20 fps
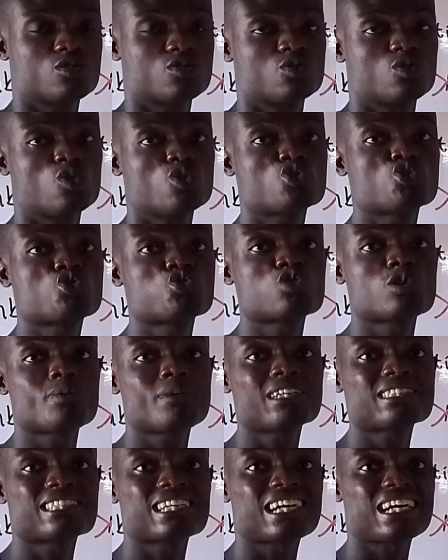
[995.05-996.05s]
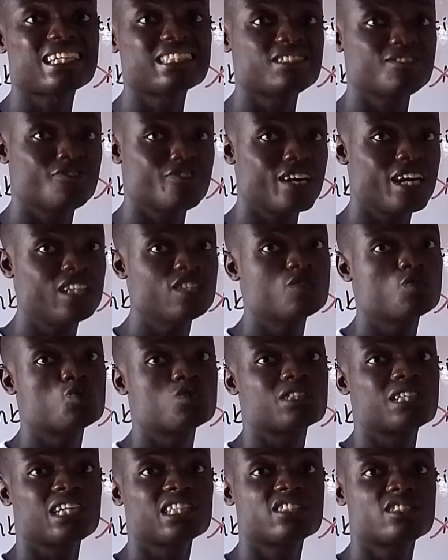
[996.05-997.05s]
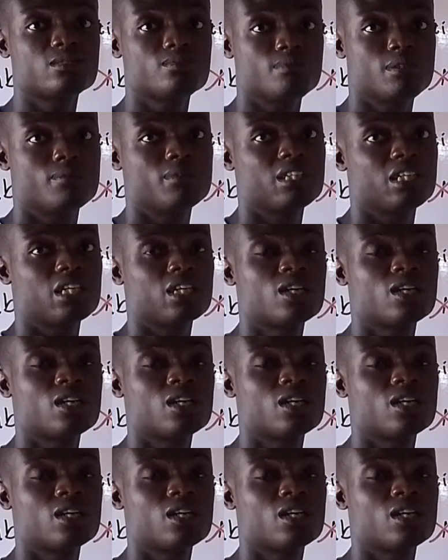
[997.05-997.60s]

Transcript: or 2 numbers that are divided without a number,